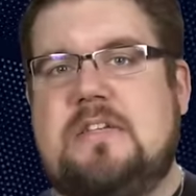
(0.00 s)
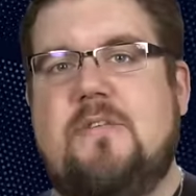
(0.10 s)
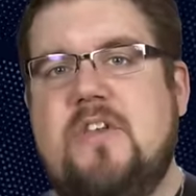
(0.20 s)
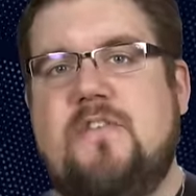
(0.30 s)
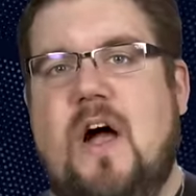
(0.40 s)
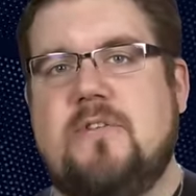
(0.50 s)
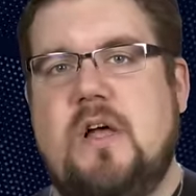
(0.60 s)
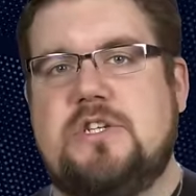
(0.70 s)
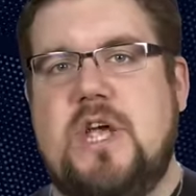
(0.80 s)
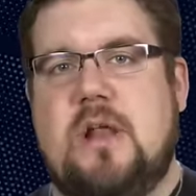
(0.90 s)
75
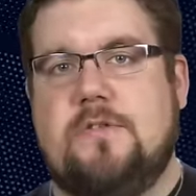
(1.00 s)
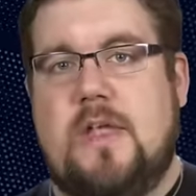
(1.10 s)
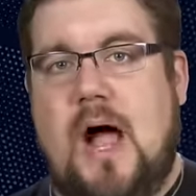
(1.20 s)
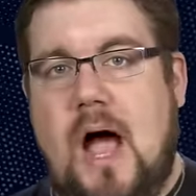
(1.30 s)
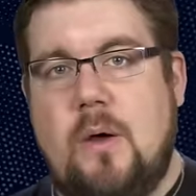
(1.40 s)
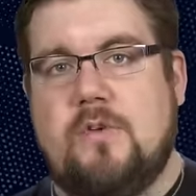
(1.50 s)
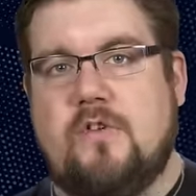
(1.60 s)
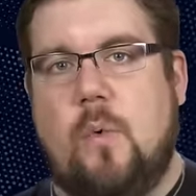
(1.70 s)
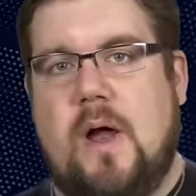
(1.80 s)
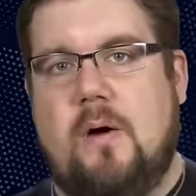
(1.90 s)
gun channels that I
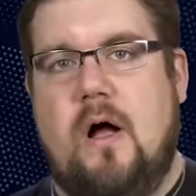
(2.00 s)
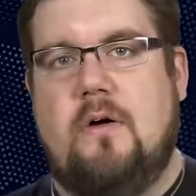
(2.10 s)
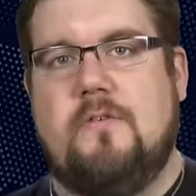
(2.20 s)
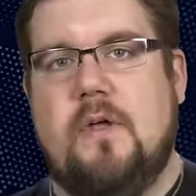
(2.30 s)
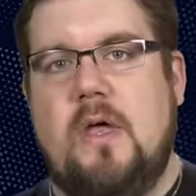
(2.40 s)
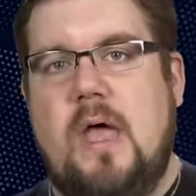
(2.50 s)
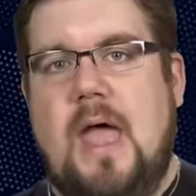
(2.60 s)
was aware of,